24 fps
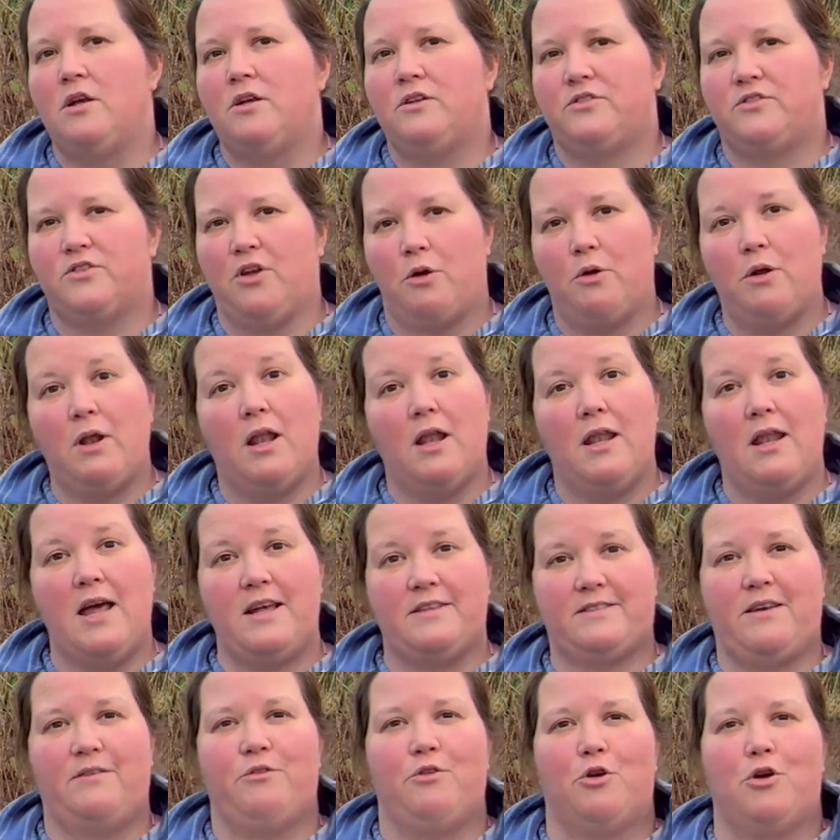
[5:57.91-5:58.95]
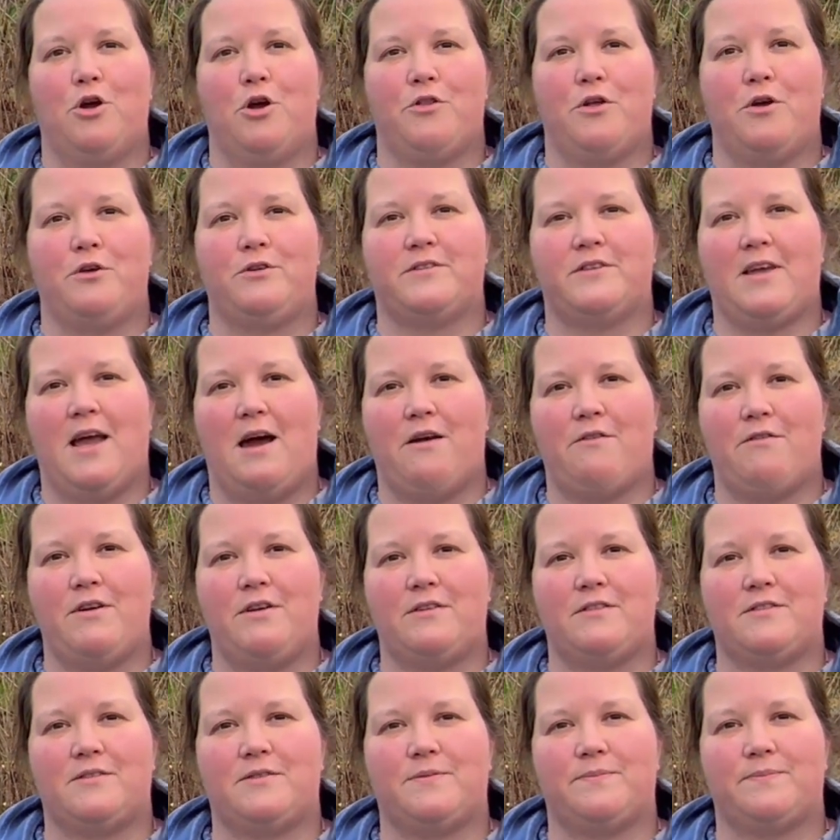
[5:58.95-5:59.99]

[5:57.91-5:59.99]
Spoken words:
So let's have a look at those carrots.